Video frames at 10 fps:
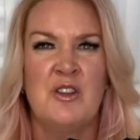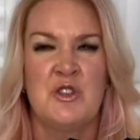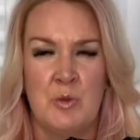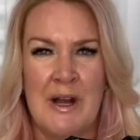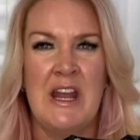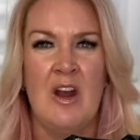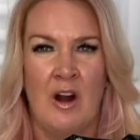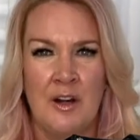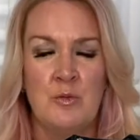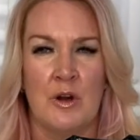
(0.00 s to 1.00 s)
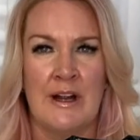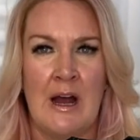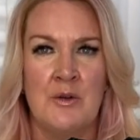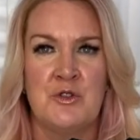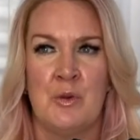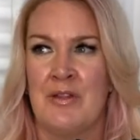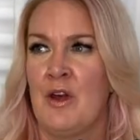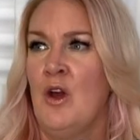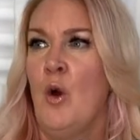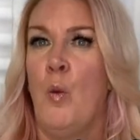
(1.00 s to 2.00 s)
sweaty, hard workouts with
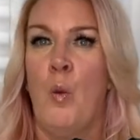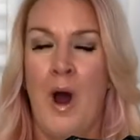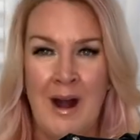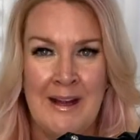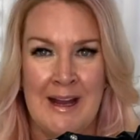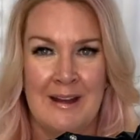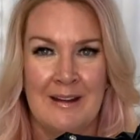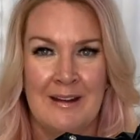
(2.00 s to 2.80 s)
walking.